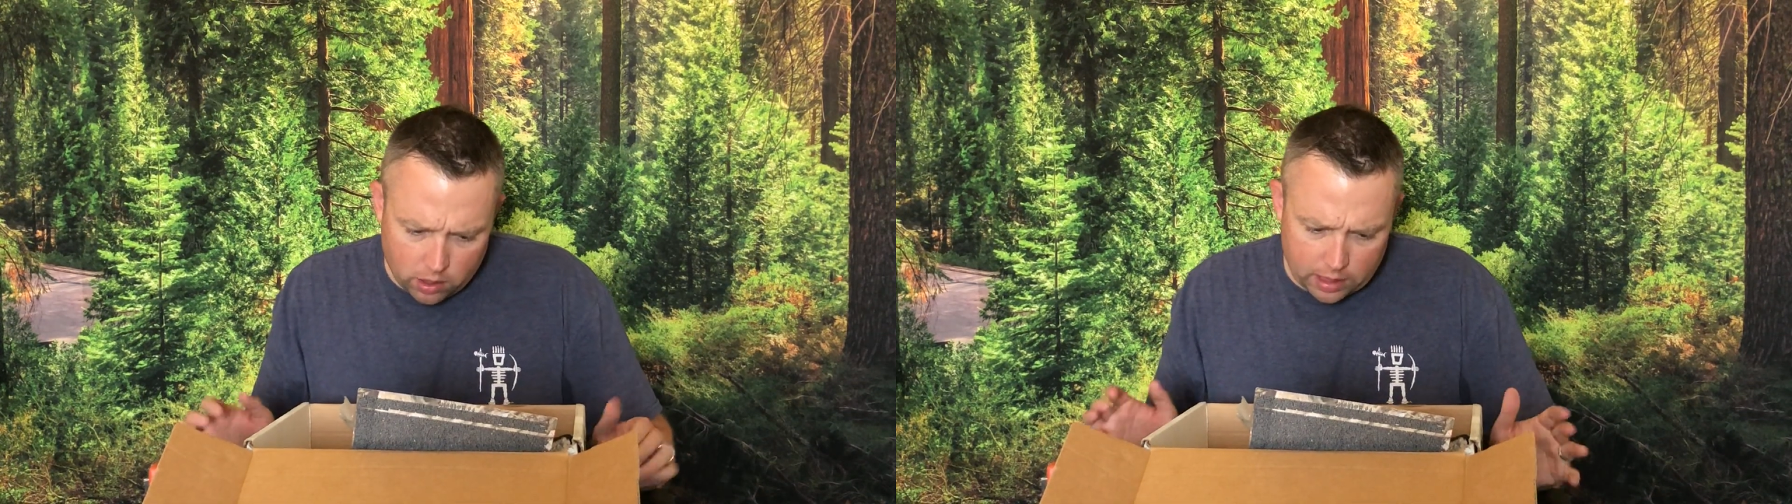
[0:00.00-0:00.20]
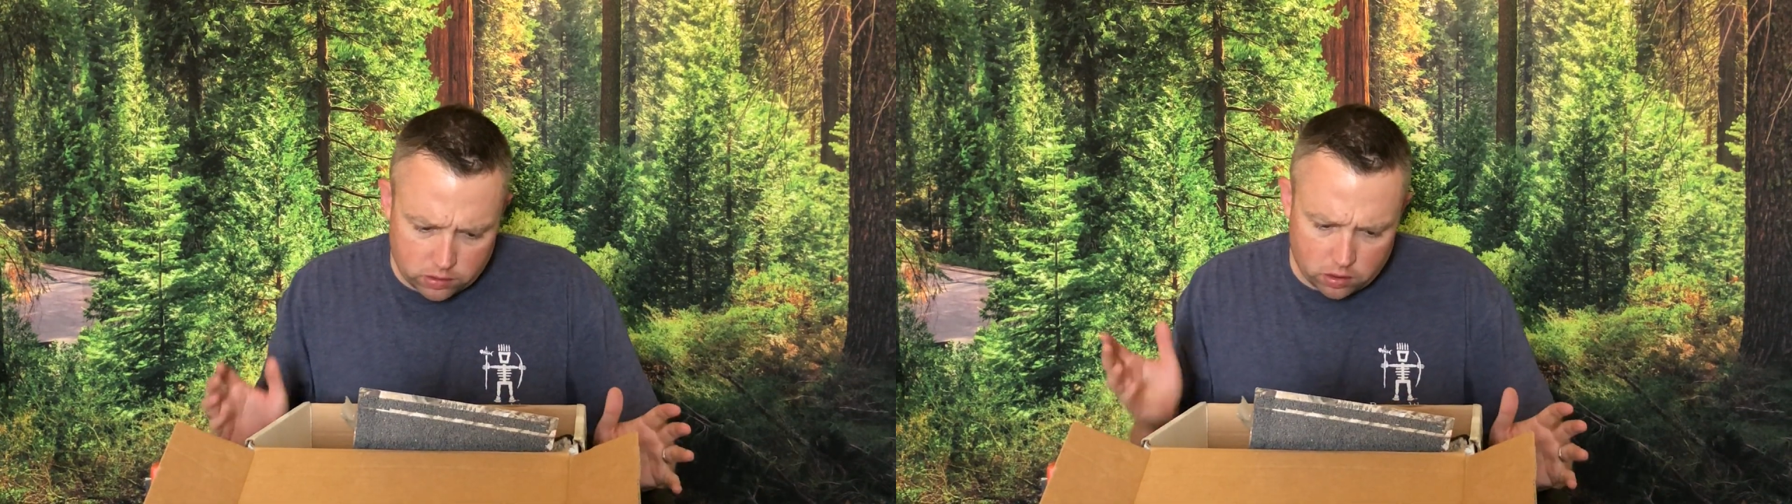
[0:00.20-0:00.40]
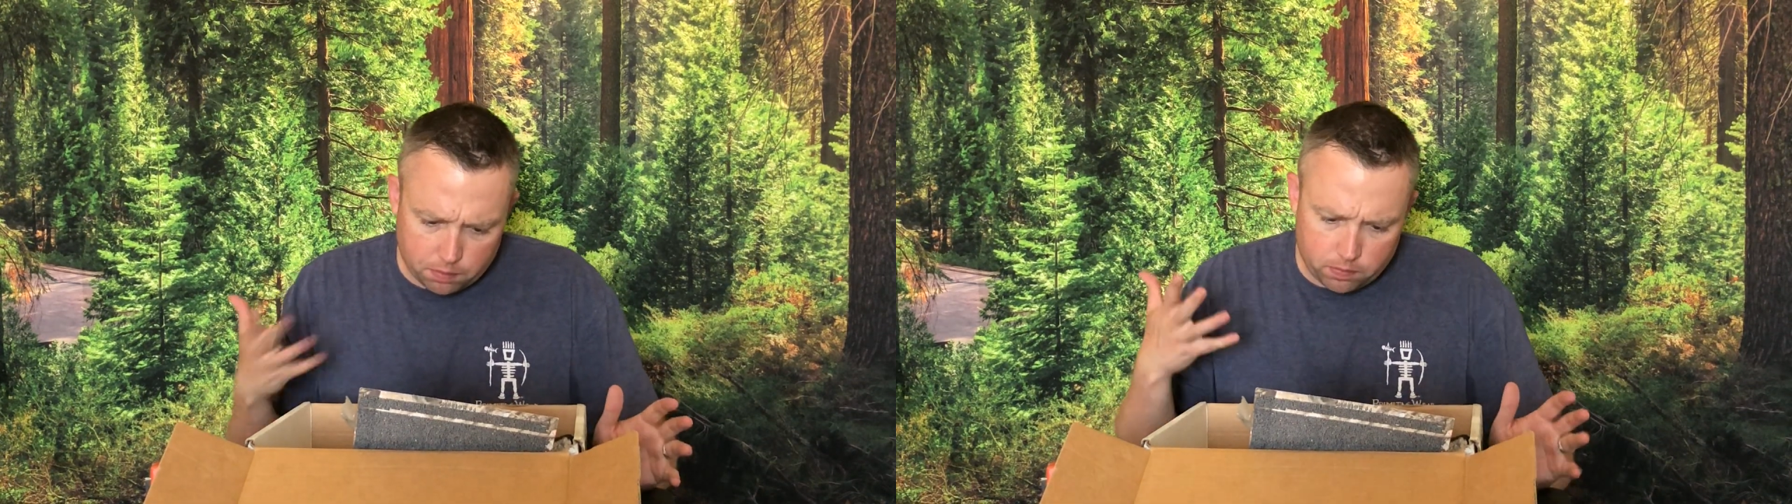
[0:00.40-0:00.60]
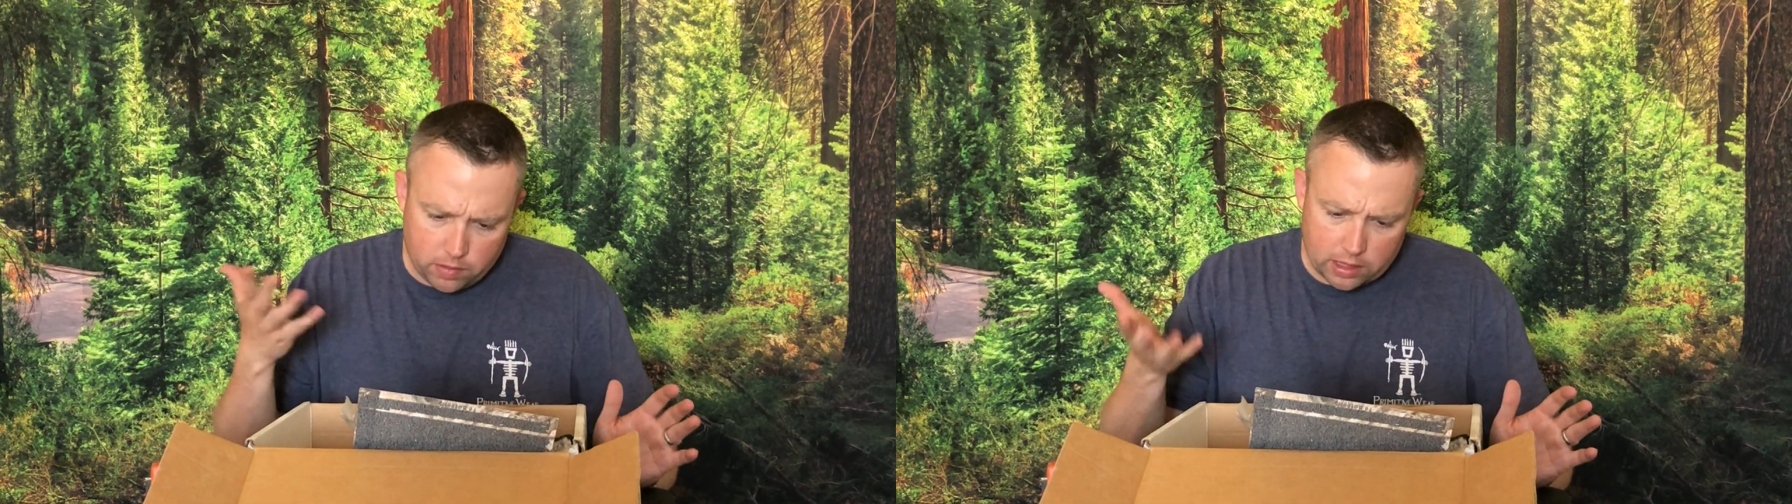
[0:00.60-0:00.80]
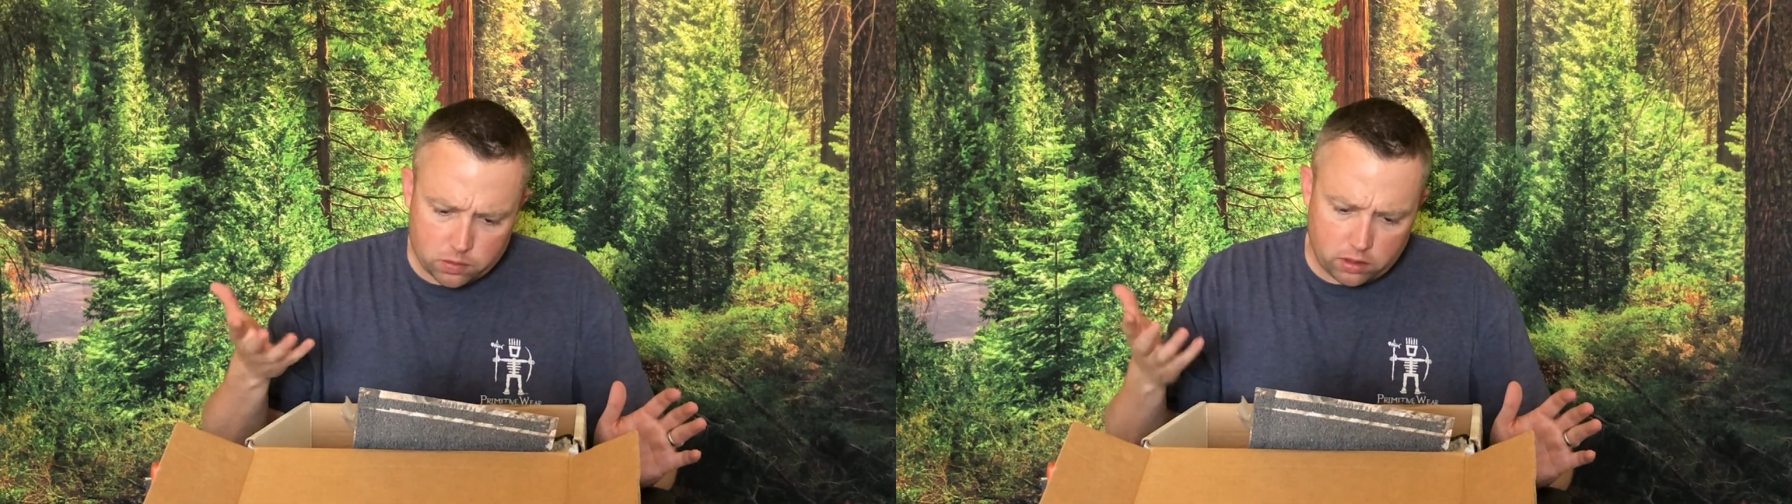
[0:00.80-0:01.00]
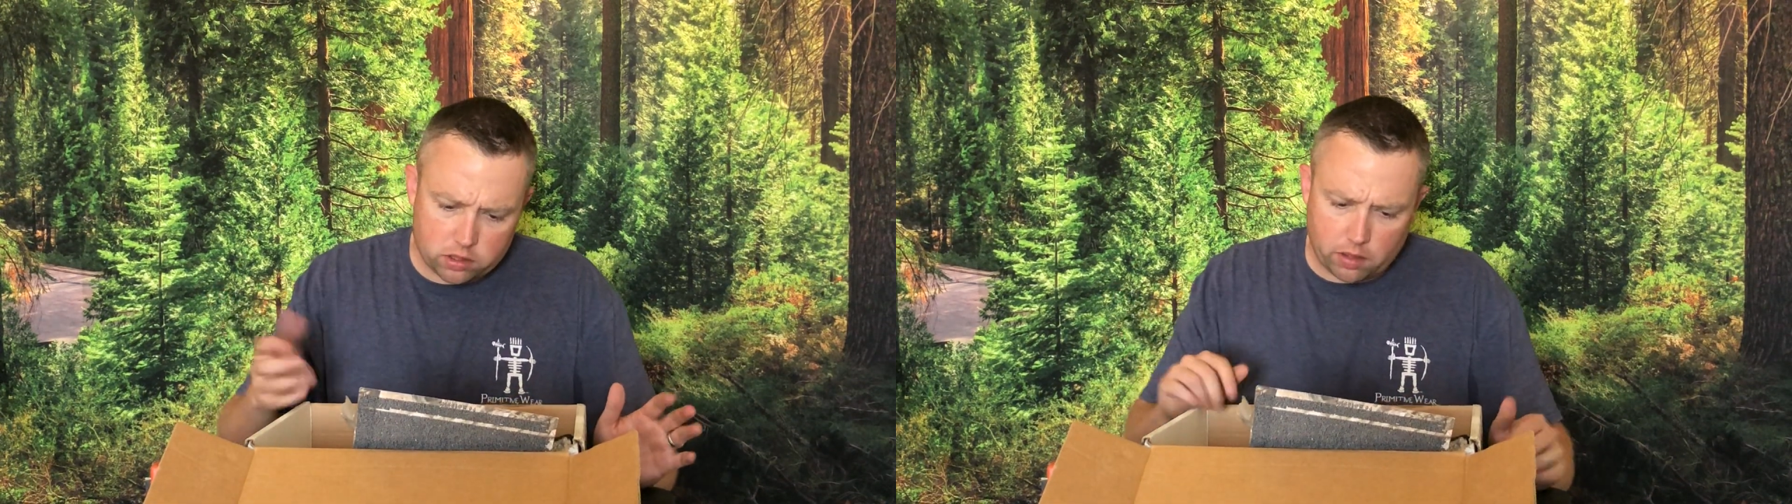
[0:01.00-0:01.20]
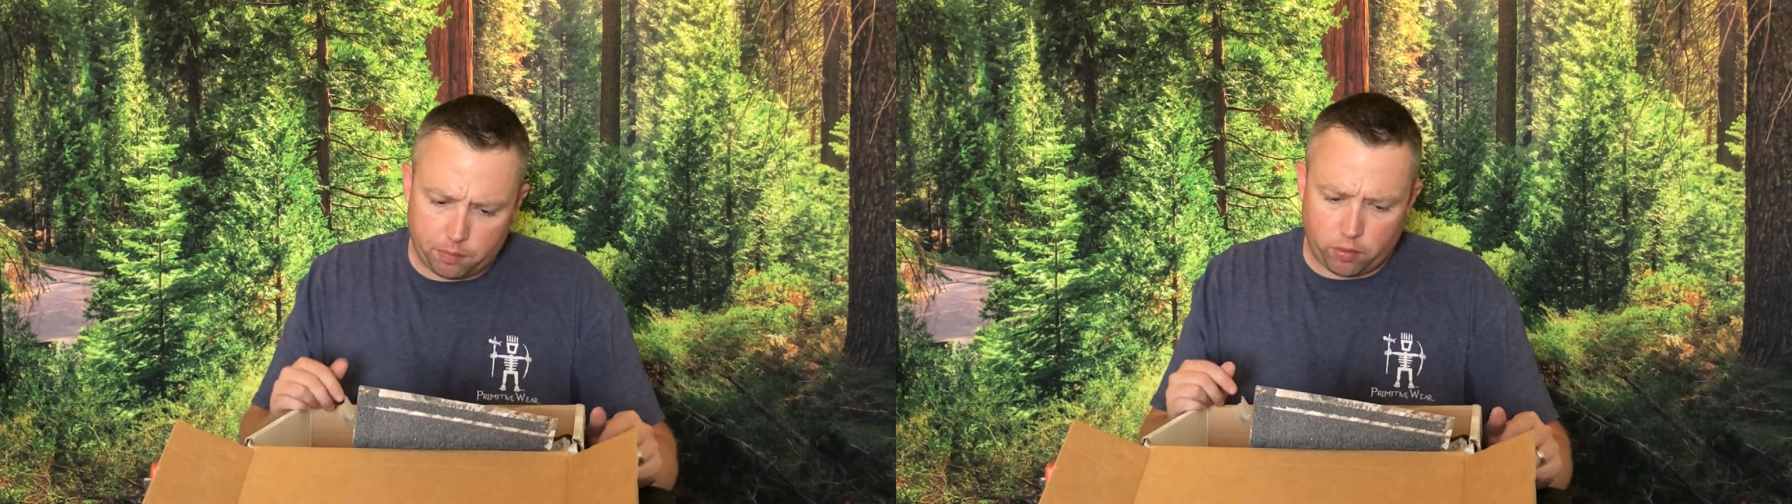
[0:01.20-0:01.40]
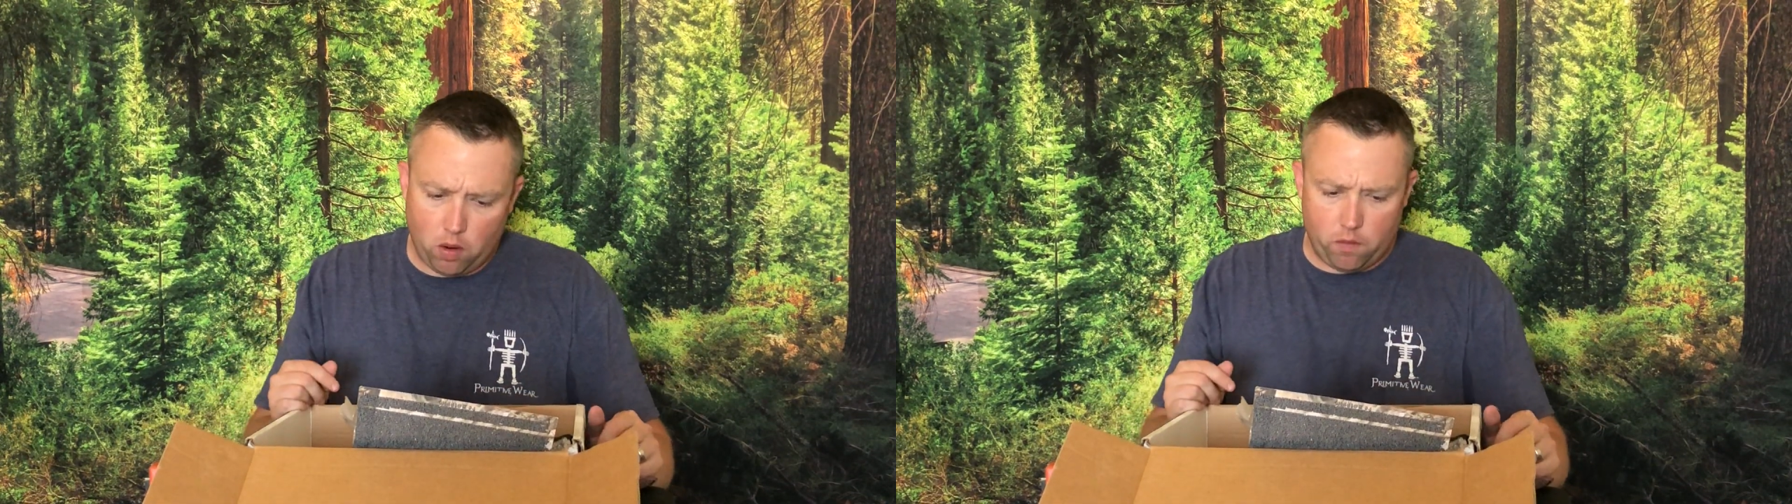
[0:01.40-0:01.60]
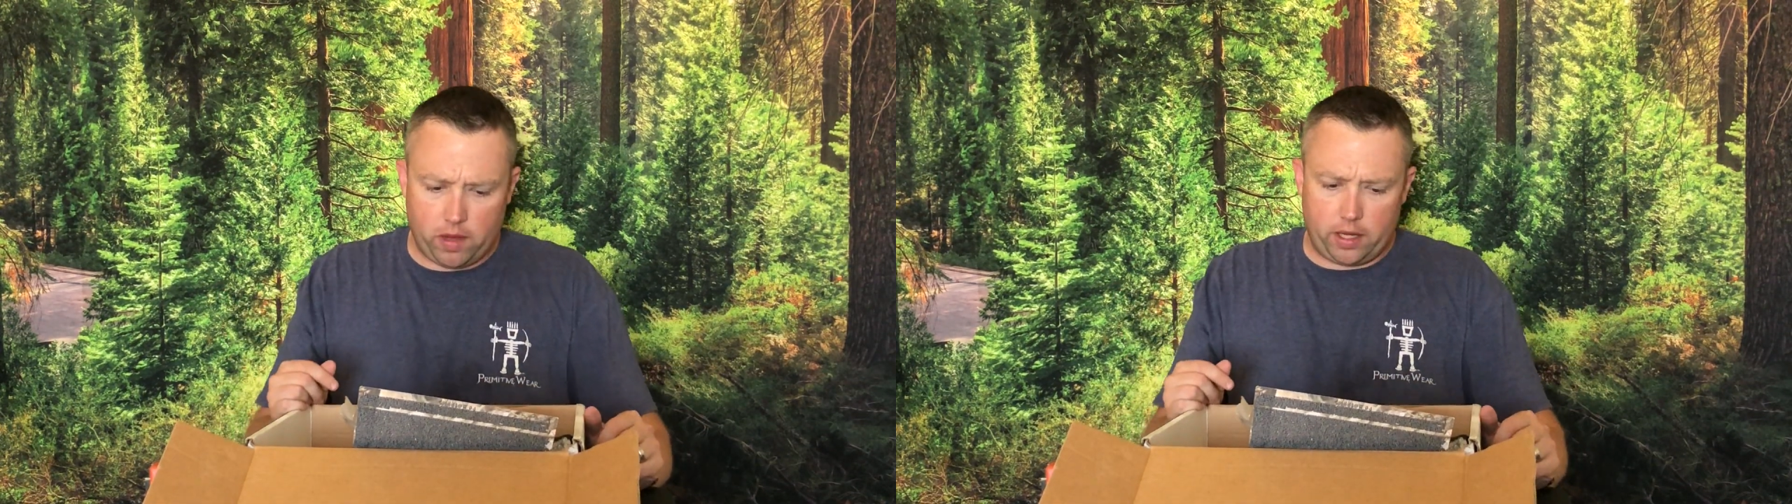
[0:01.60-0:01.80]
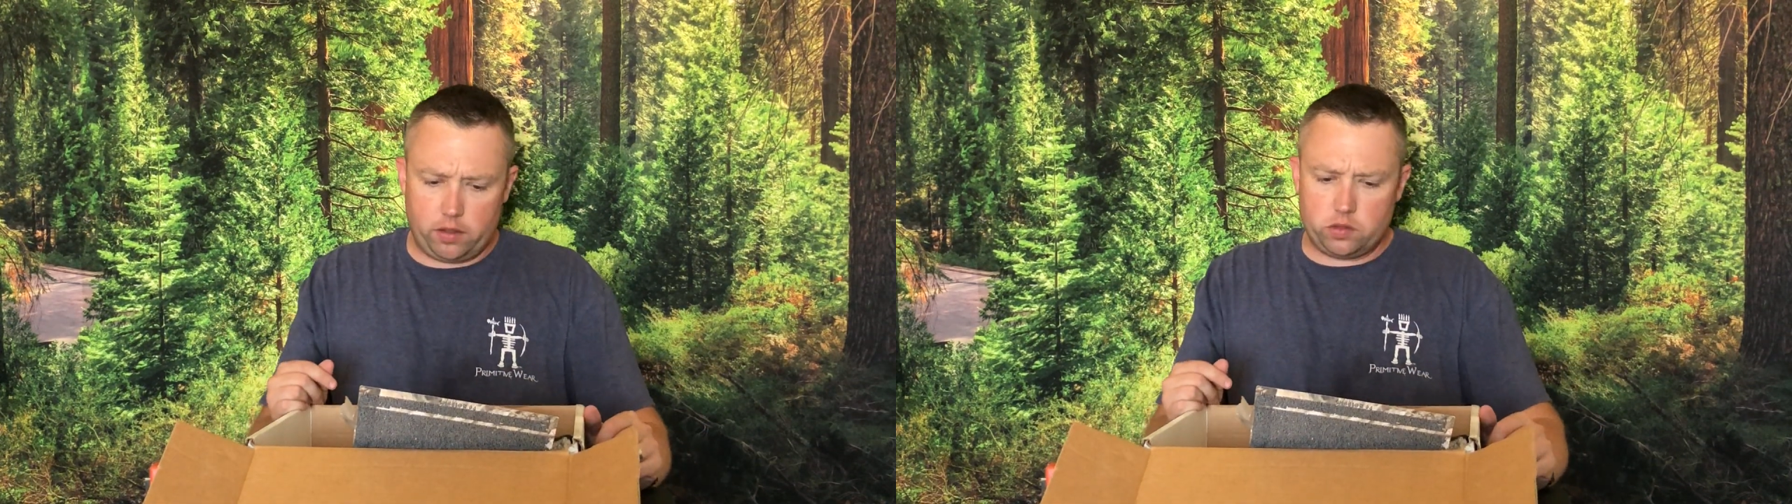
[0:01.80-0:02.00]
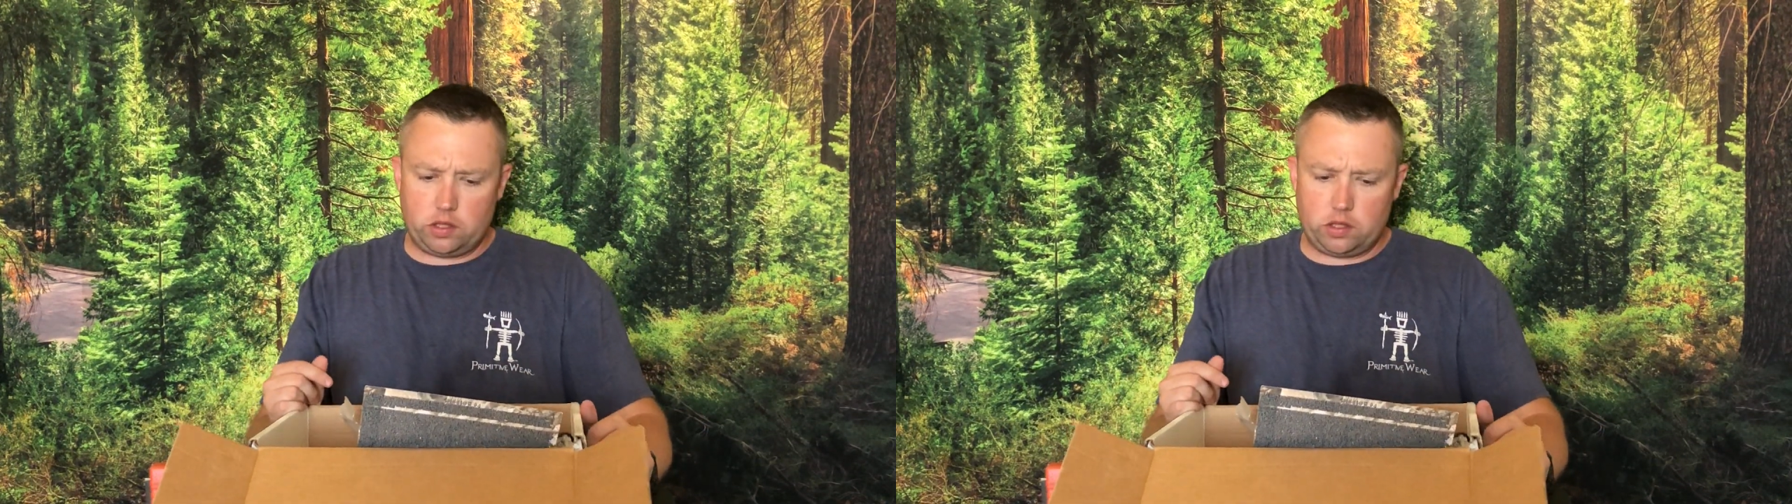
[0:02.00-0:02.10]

Okay, so the next one is the pro value.